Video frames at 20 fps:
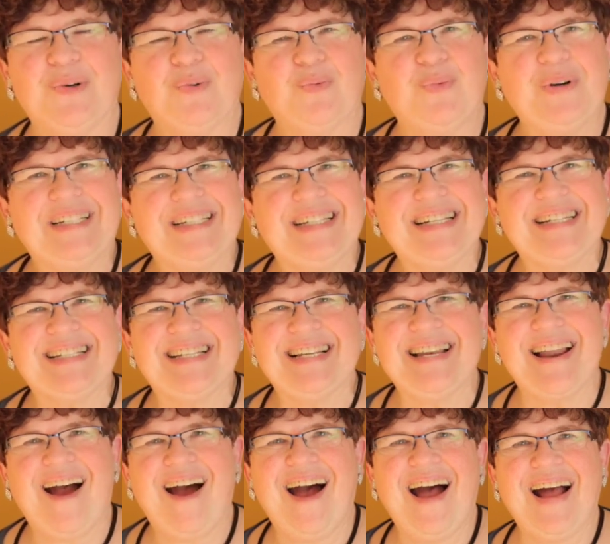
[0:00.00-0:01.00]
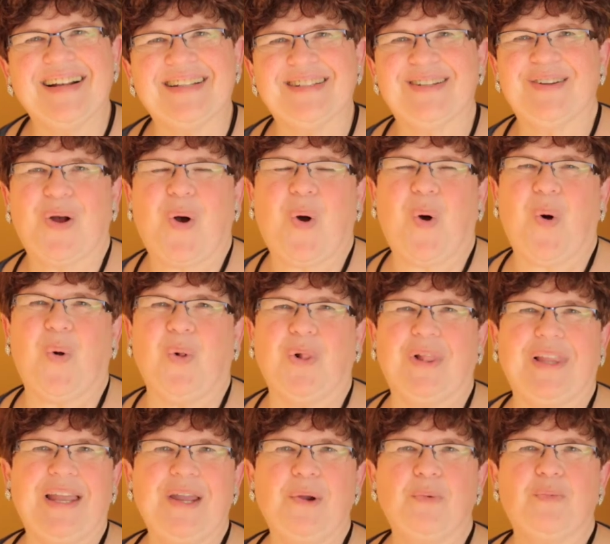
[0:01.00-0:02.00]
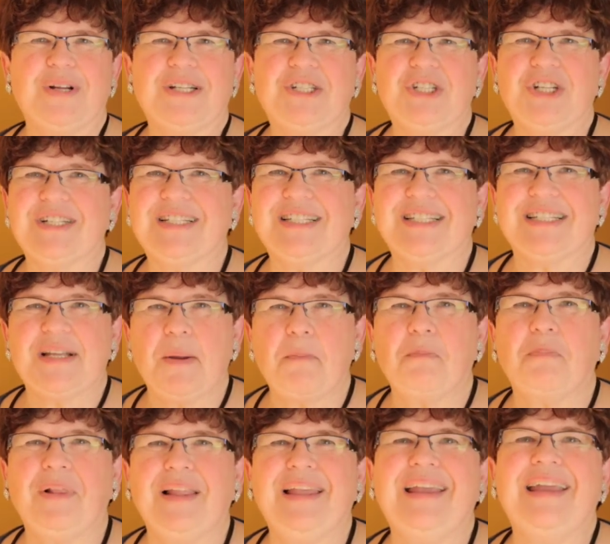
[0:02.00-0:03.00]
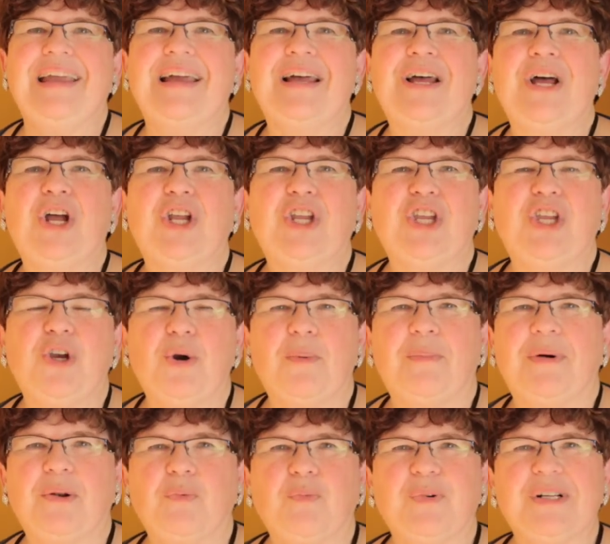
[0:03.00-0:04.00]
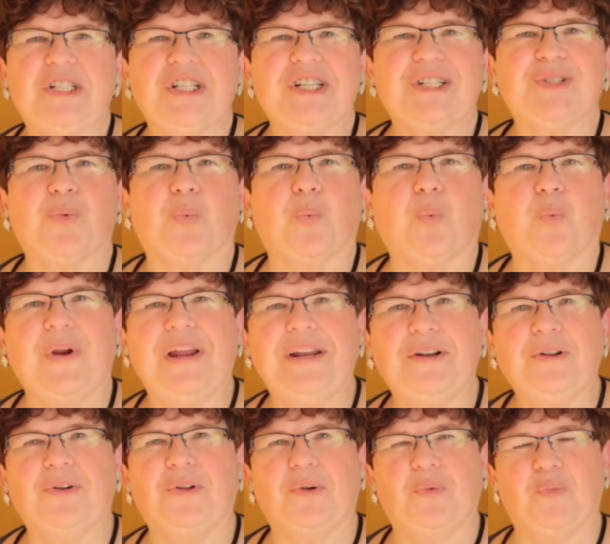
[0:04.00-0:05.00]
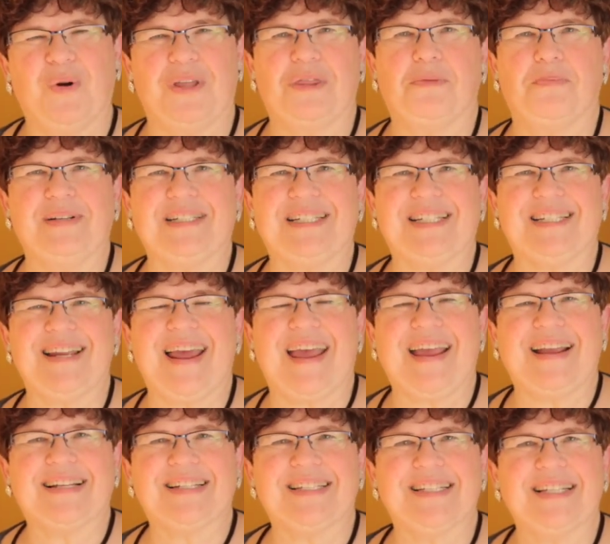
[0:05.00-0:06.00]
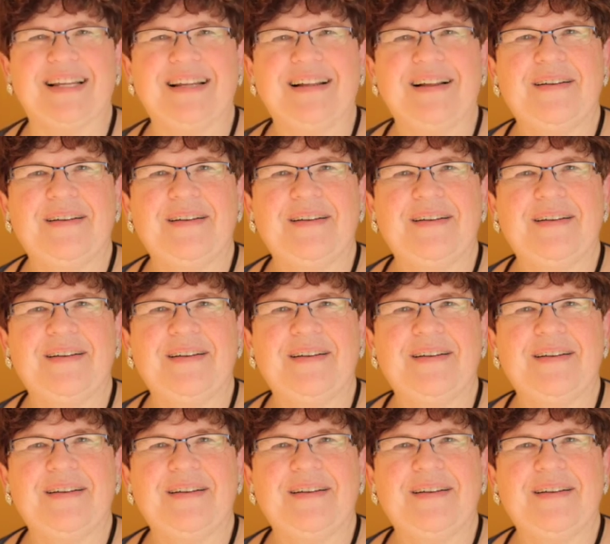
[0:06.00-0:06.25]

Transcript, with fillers: which is not holy, which is simply human, which is riddled with mistakes,